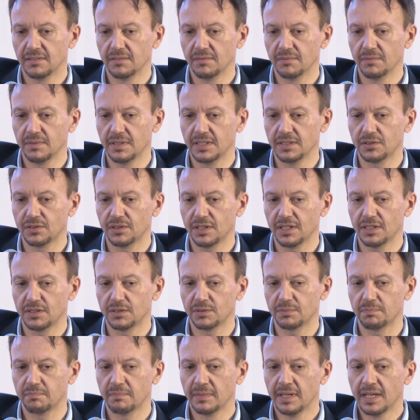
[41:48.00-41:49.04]

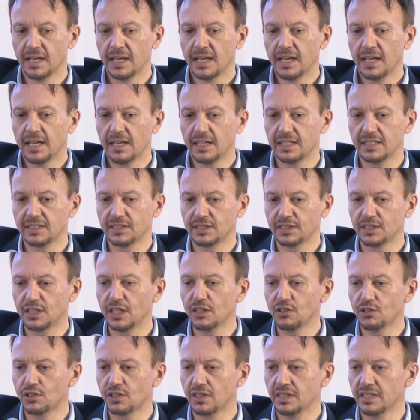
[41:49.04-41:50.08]
it's
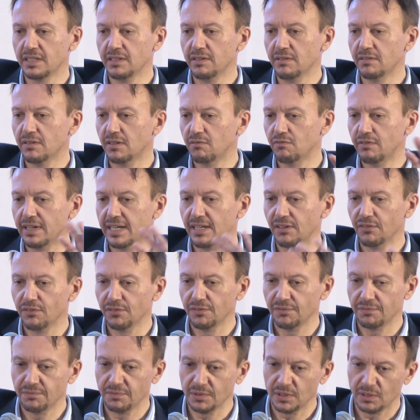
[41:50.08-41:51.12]
essentially
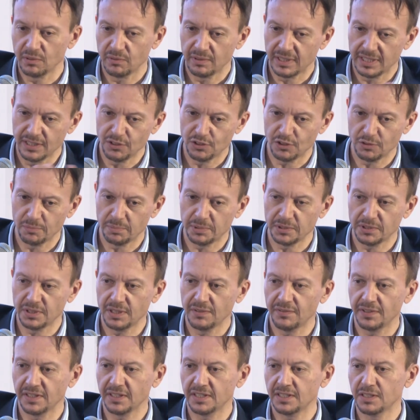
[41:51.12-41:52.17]
around Asia
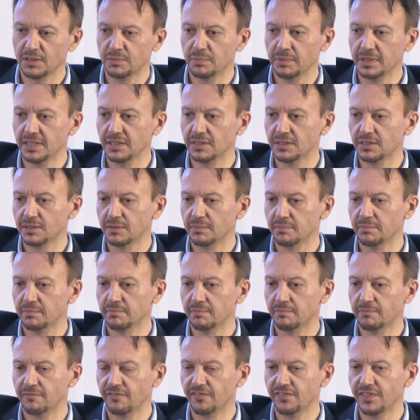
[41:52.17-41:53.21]
Pacific. There's been some
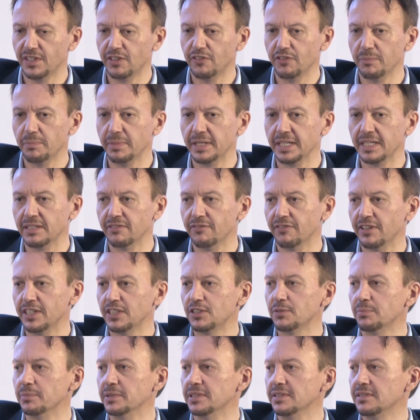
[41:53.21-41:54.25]
very big
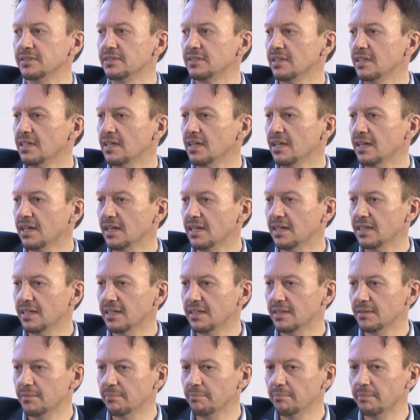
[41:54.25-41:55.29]
investment
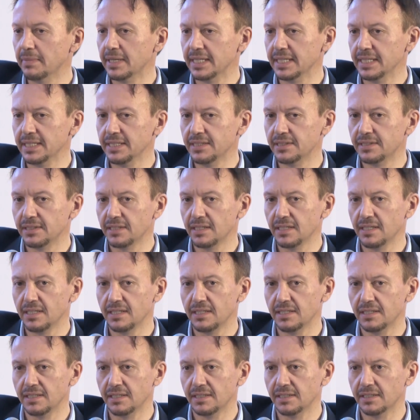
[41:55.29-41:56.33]
made
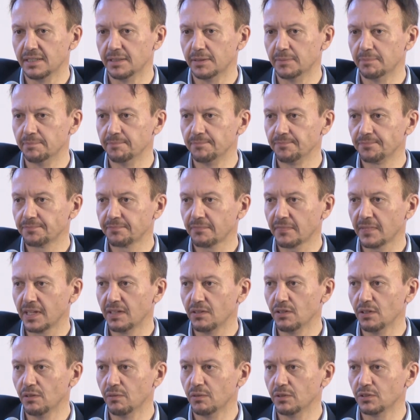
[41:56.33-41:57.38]
in
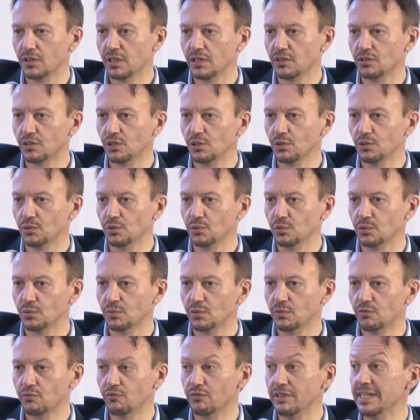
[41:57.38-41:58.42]
a total
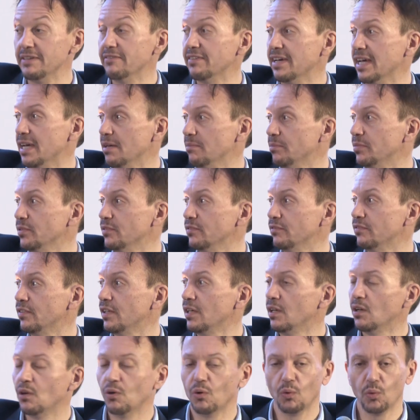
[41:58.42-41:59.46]
revamp of
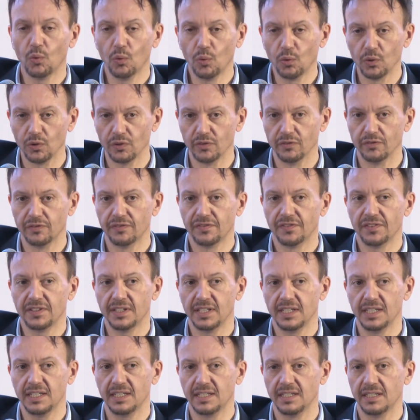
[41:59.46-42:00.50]
all of
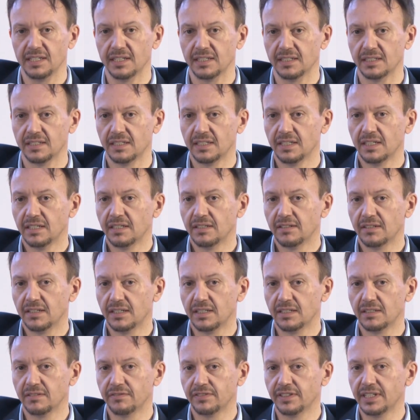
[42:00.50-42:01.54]
the
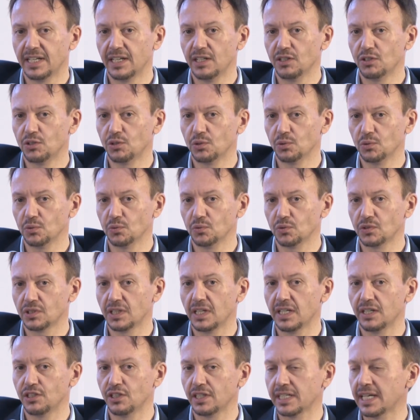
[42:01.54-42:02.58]
financial
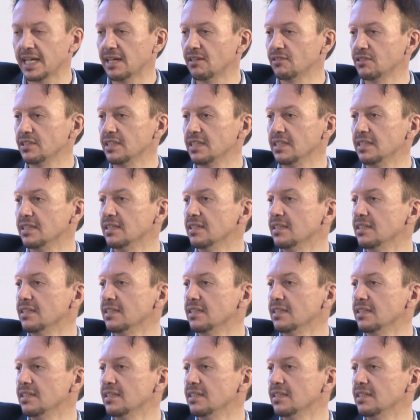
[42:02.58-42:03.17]
/ accounting